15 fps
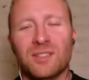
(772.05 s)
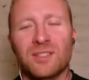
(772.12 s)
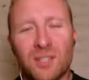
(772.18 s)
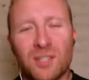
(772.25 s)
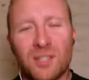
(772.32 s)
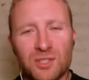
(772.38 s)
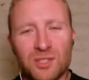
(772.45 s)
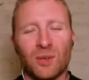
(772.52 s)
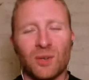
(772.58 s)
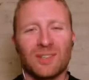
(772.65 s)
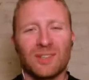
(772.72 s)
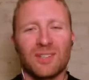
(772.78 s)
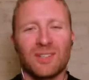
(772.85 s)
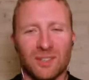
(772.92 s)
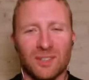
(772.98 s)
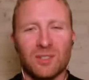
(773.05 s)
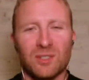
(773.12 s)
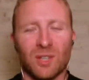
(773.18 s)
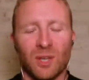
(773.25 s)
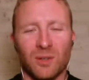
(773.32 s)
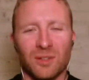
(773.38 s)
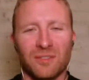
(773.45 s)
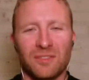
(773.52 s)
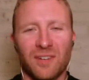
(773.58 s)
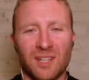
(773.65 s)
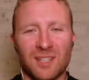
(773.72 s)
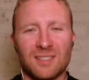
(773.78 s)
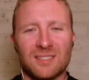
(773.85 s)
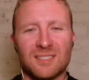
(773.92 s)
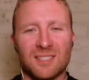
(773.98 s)
because you're low in
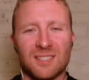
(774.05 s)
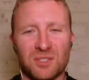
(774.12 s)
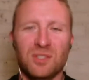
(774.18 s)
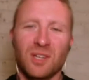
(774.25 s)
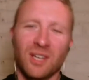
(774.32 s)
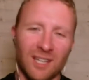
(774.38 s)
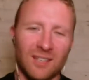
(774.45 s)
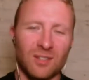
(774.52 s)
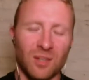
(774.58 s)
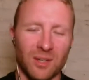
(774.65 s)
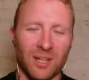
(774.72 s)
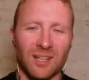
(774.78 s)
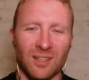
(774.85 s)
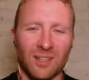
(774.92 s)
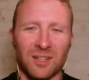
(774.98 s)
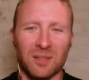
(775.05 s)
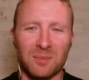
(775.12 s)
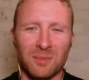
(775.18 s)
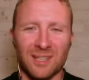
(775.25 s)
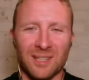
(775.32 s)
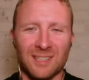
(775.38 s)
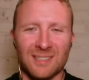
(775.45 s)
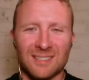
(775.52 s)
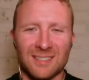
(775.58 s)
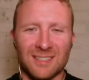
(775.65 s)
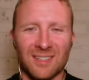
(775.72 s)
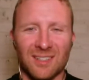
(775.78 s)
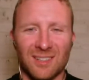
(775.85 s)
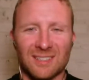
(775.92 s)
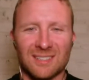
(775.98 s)
funds because you donated all your money to
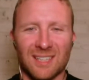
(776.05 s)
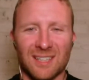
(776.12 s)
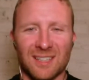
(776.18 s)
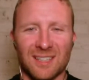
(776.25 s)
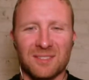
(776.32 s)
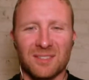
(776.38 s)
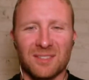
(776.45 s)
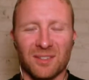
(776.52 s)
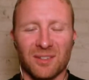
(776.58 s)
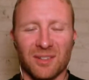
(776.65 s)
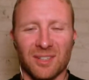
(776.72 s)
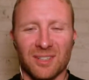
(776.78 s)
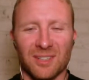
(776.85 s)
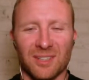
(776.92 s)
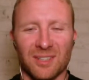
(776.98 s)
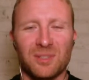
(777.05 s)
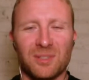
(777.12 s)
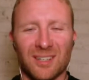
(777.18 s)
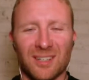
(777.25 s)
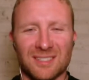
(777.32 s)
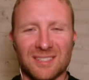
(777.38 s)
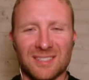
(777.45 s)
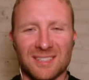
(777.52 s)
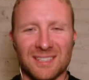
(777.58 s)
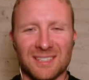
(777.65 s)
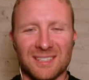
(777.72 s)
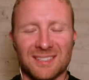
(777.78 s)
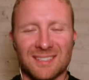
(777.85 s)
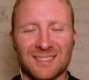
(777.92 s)
the Alzheimer's or the Lou Gehrig's disease.